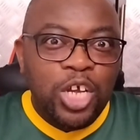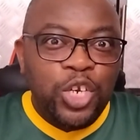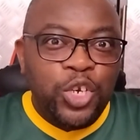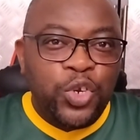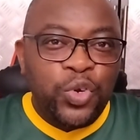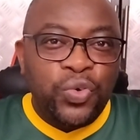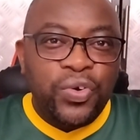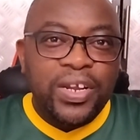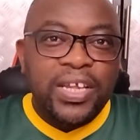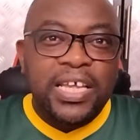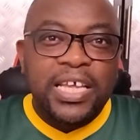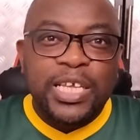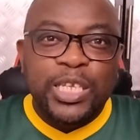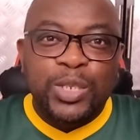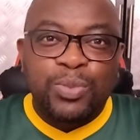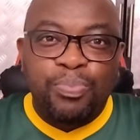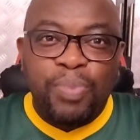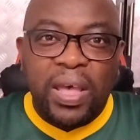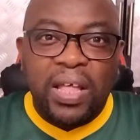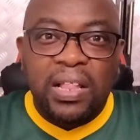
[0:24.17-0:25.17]
during
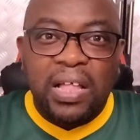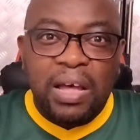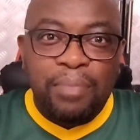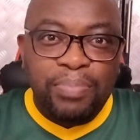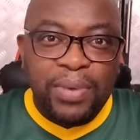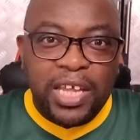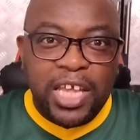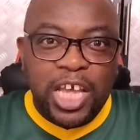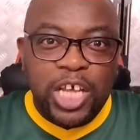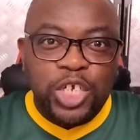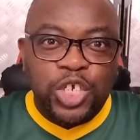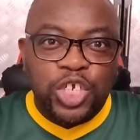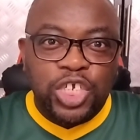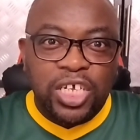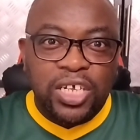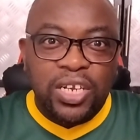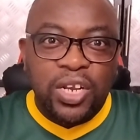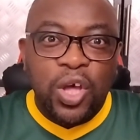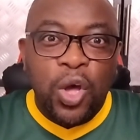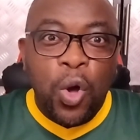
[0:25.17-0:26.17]
his bail
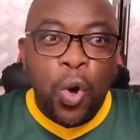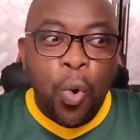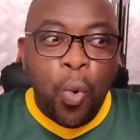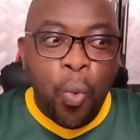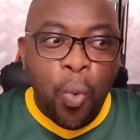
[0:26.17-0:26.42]
application